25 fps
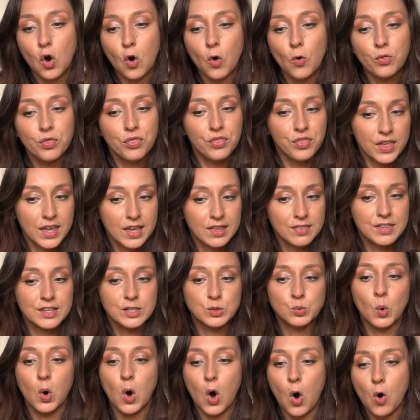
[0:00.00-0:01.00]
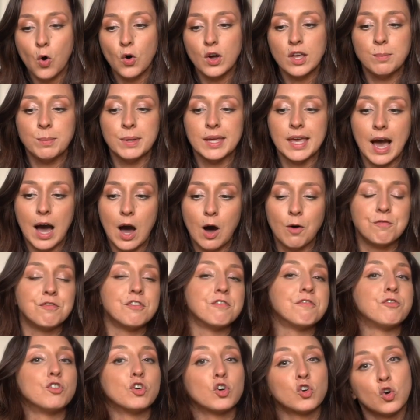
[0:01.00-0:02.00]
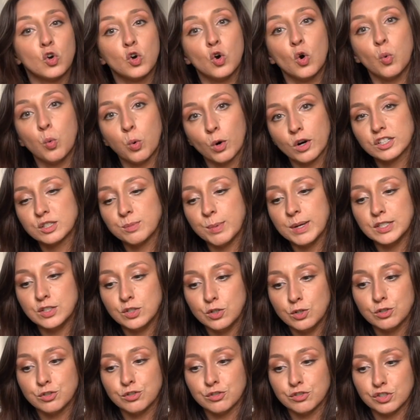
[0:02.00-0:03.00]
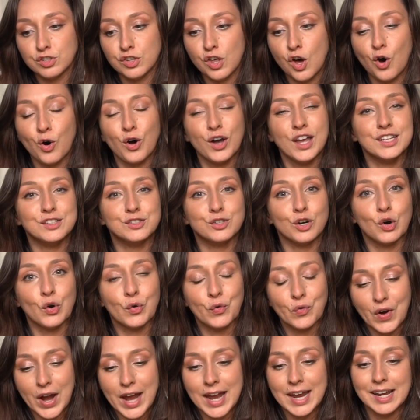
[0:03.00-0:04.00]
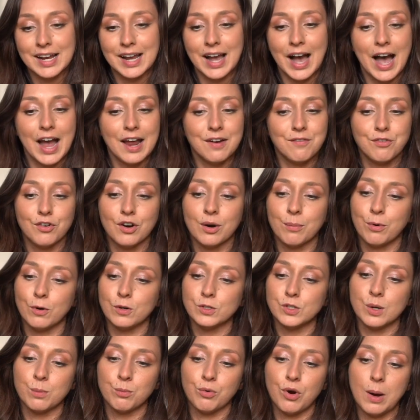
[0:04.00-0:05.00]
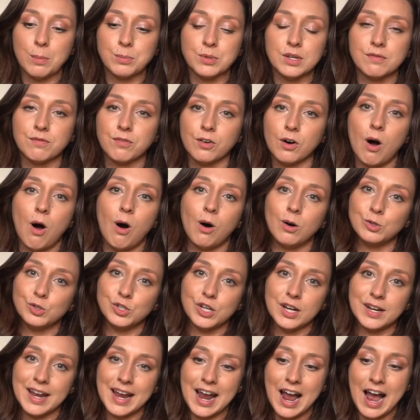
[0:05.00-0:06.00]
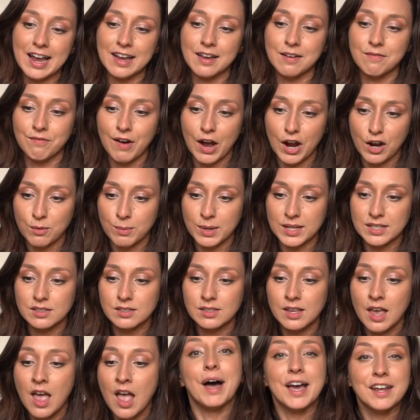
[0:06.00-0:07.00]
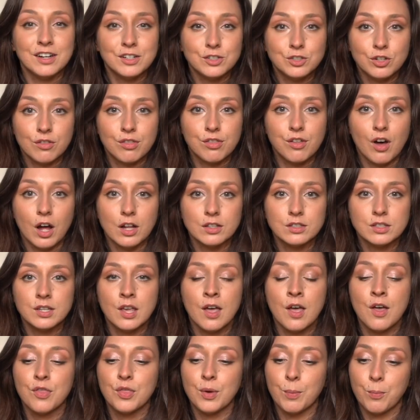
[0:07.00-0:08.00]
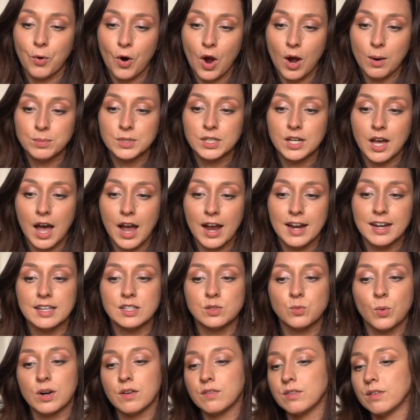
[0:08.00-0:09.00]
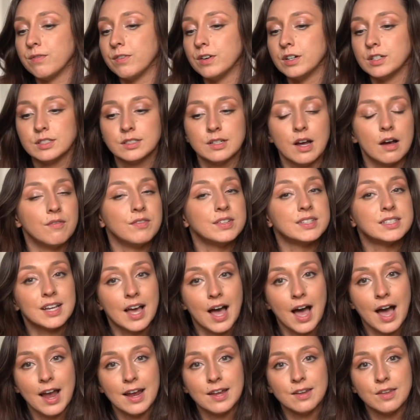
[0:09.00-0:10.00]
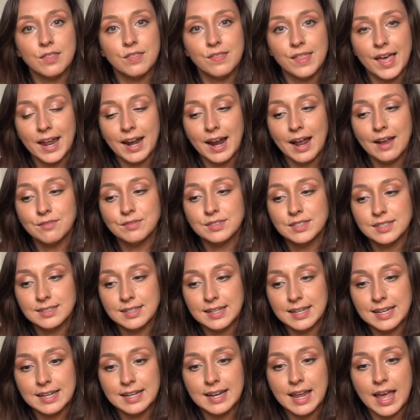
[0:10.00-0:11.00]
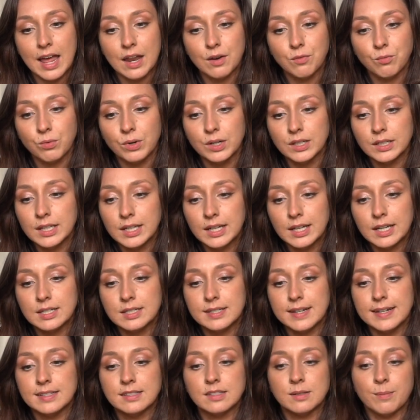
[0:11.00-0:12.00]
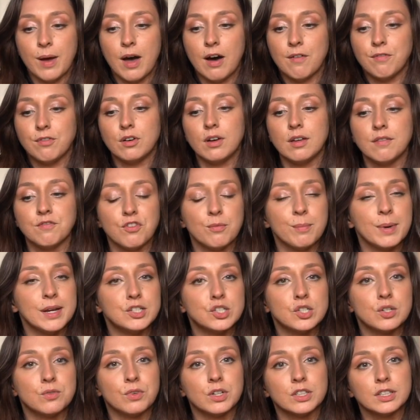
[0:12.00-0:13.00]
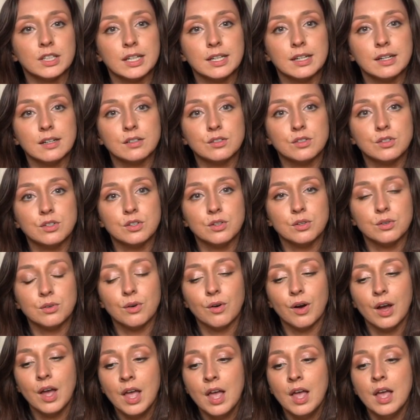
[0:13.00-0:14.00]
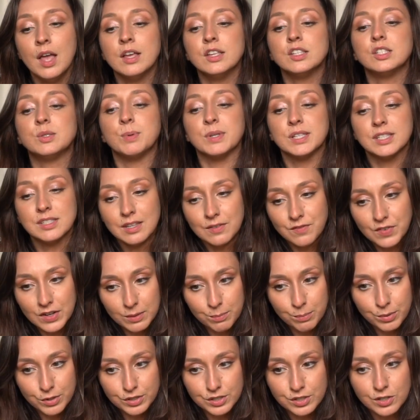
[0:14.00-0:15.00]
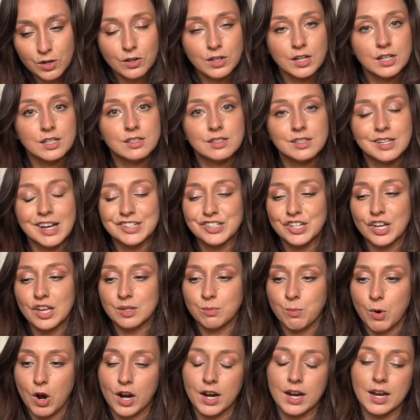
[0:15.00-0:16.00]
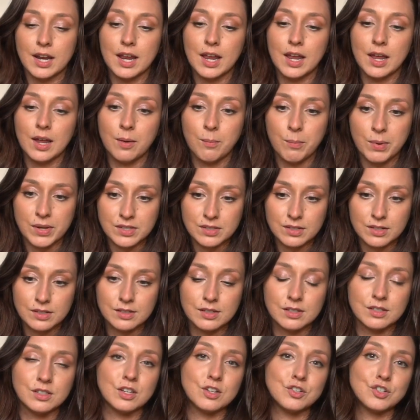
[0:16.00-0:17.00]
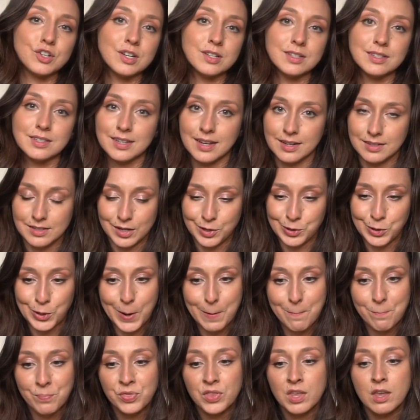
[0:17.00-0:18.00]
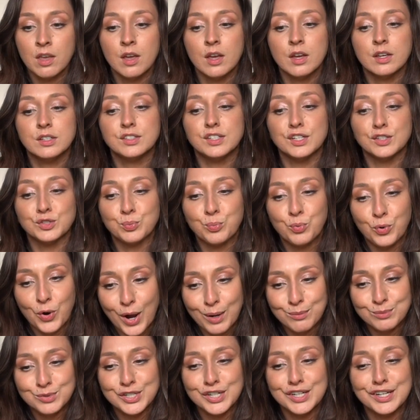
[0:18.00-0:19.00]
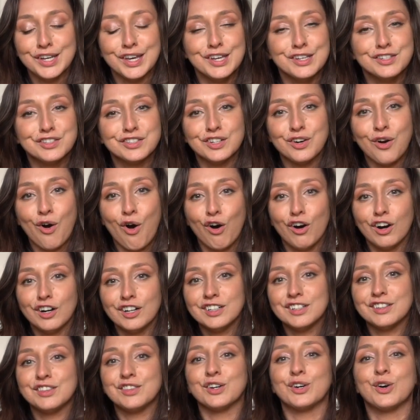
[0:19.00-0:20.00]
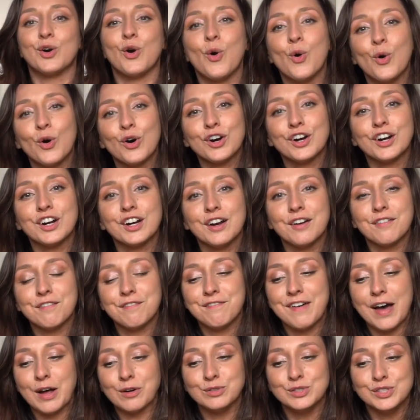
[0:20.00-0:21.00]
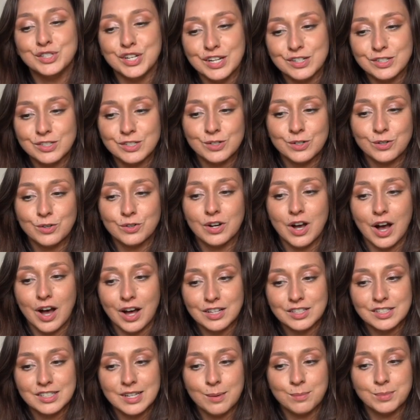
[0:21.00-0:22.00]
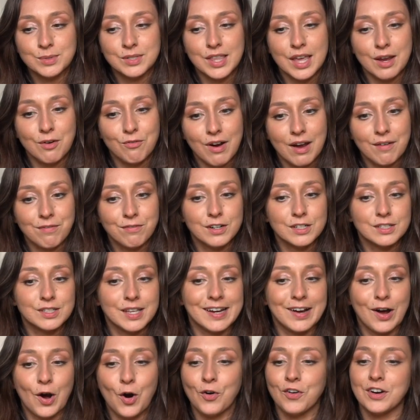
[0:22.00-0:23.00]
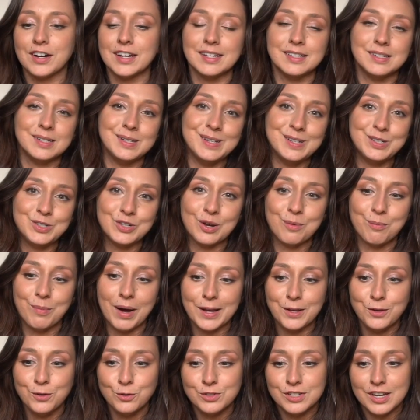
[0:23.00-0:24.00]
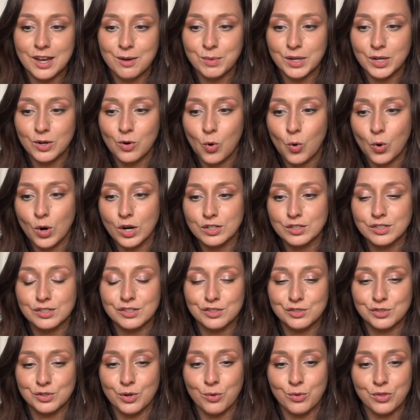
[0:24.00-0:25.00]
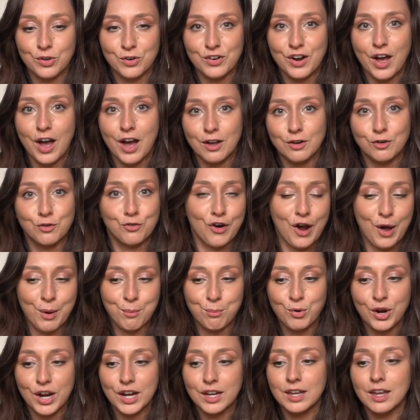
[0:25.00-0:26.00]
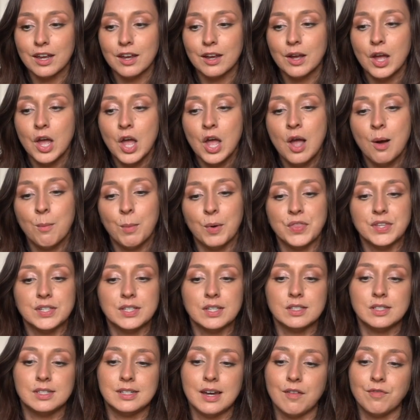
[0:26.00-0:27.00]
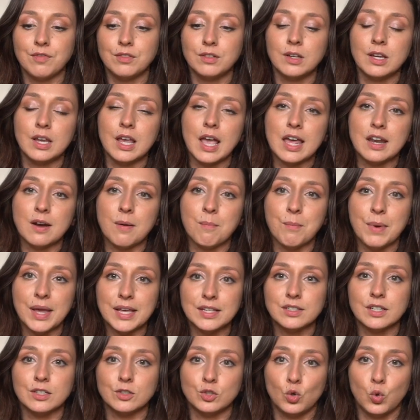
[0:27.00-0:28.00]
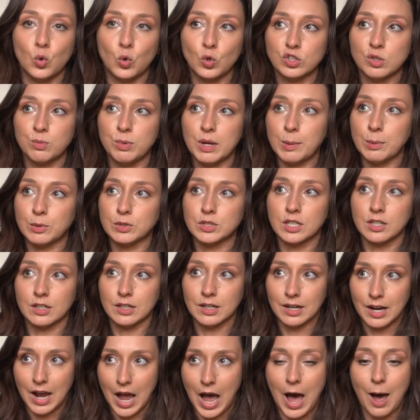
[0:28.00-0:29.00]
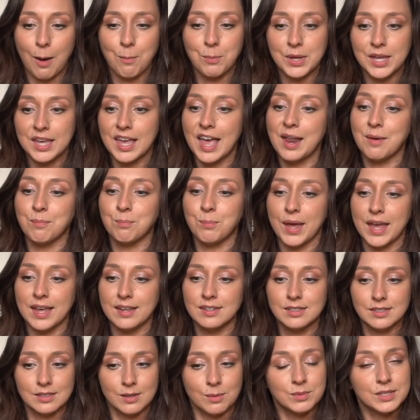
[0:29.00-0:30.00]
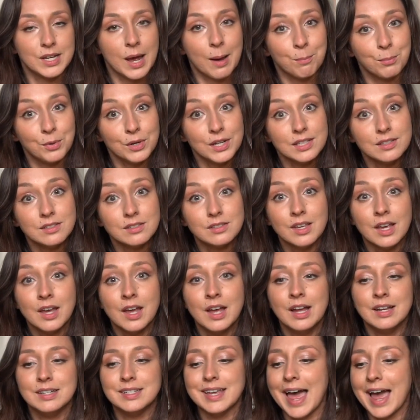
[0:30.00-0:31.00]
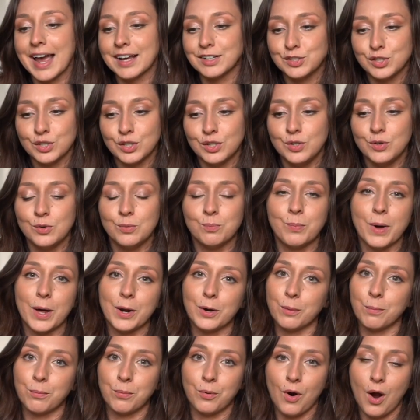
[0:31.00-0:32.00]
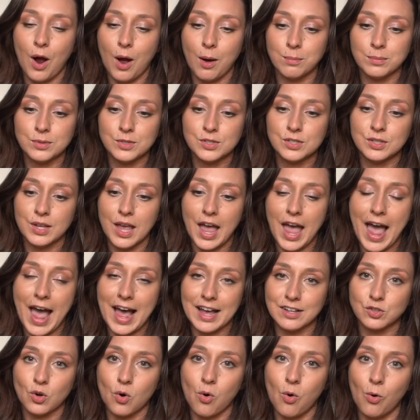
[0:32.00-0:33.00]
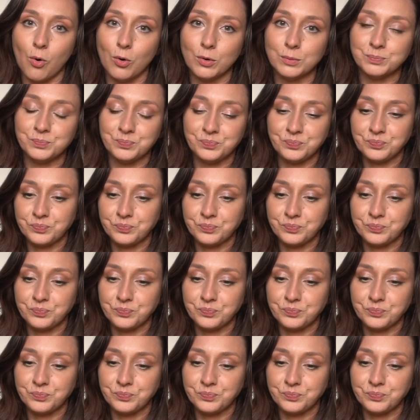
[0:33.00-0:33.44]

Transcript: Don't think this will only be helpful for Google Workspace users though. It's a great guide for approaching prompting for all Gen AI environments. My initial thoughts, the prompt guide is one of the first of its kind that I've seen and really contains some helpful information relating to specific personas such as marketing, business decisions, etc. Since prompting is an art, the core foundational concepts they reference I already teach in my Udemy course, so they're not groundbreaking, but this is definitely an amazing tool to be able to copy and paste some templates to execute better prompts as a whole.